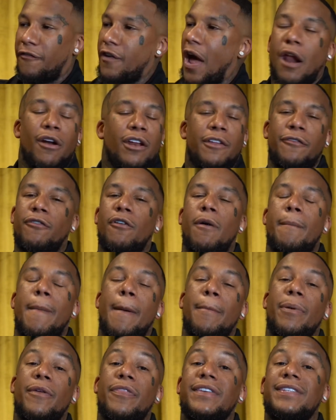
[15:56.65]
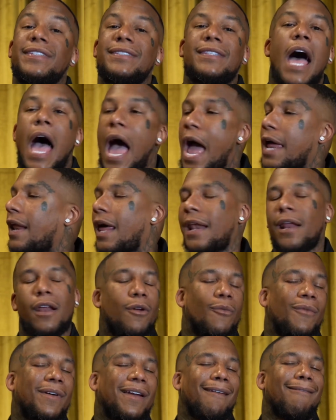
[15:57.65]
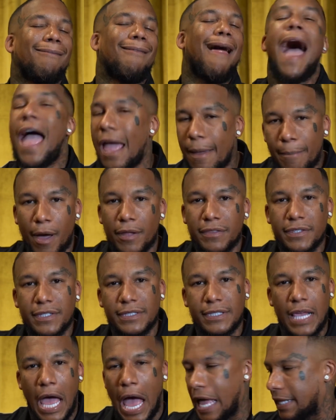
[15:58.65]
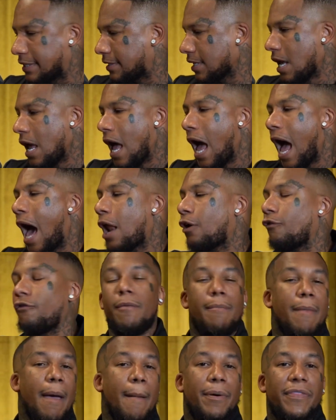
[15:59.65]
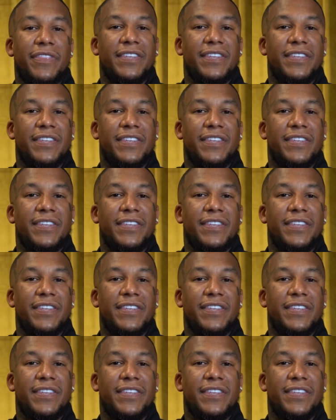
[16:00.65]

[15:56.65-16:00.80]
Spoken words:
I don't even remember the side. And I don't want to lie about the sides. I don't remember the